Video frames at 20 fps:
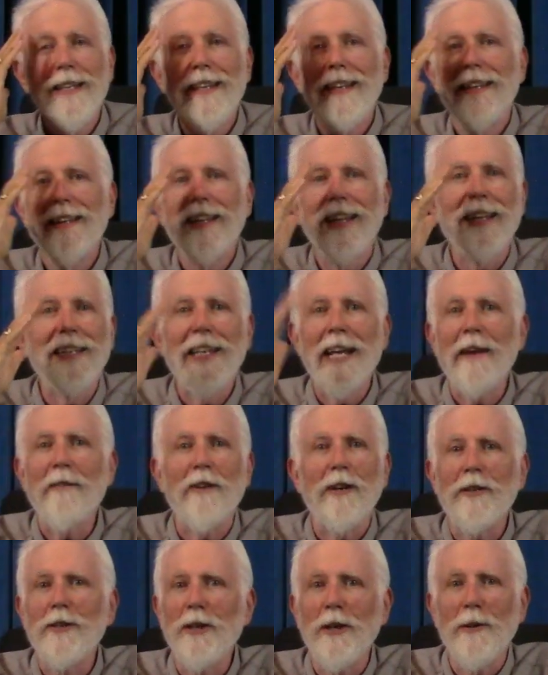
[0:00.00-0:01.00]
They
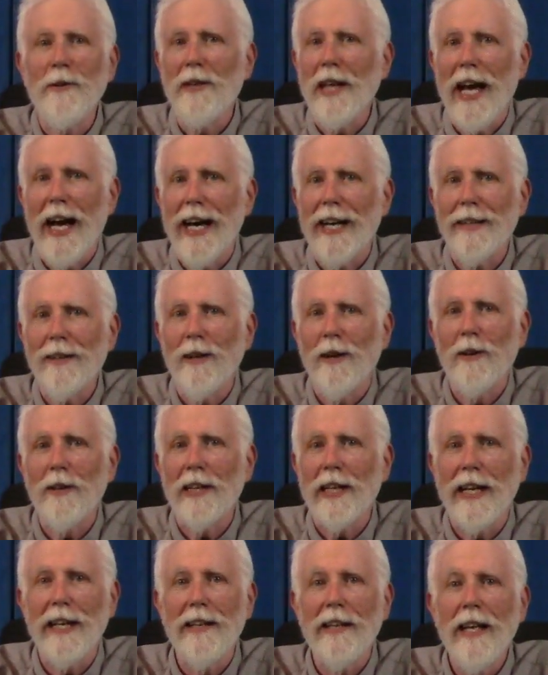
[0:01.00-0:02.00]
never do that.
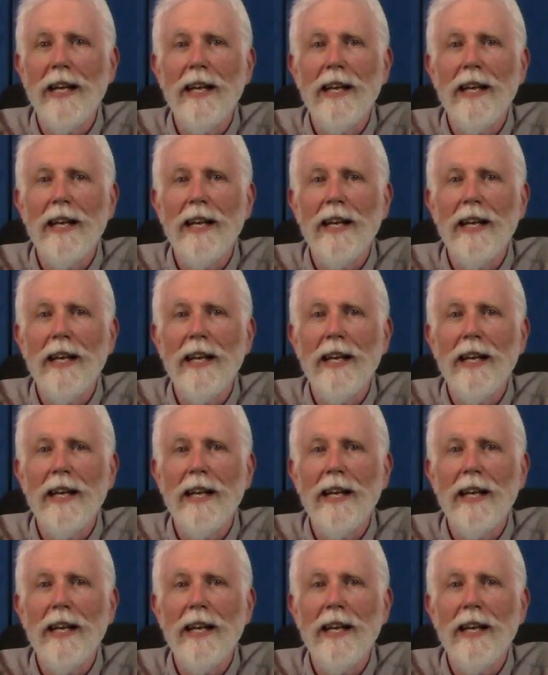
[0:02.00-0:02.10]
Okay.